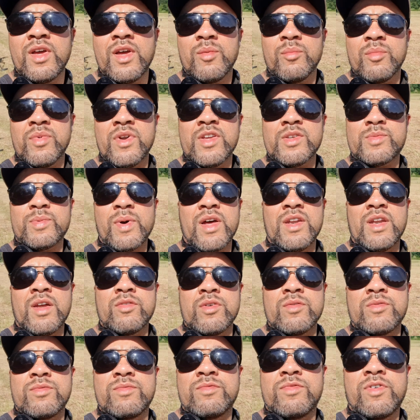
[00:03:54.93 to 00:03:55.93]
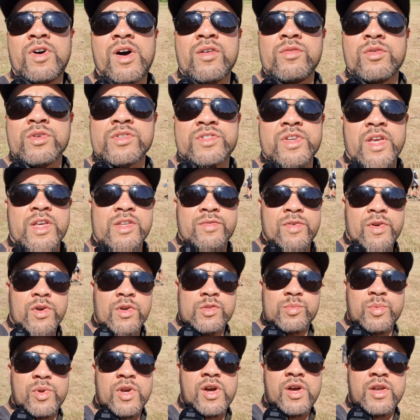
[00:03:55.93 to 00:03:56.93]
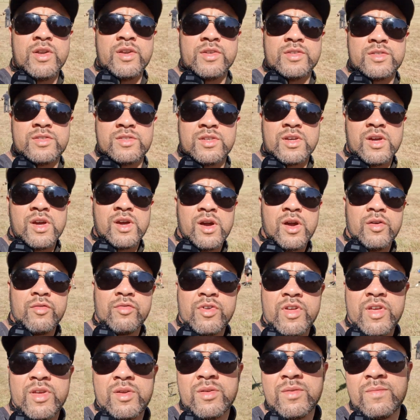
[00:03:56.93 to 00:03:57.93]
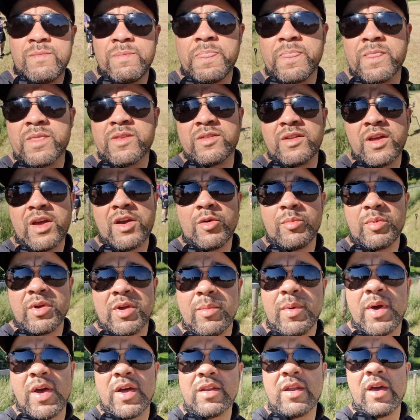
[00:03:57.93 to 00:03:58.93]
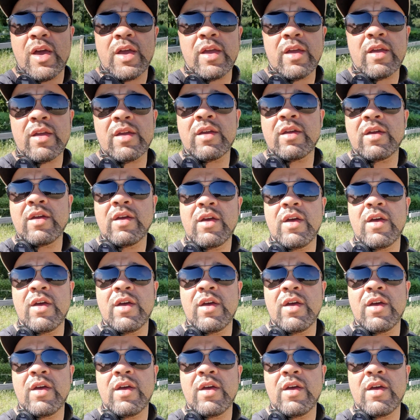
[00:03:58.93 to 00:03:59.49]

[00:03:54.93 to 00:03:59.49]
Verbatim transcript: But there's about another five or six fields behind this, so hopefully today will be a better day.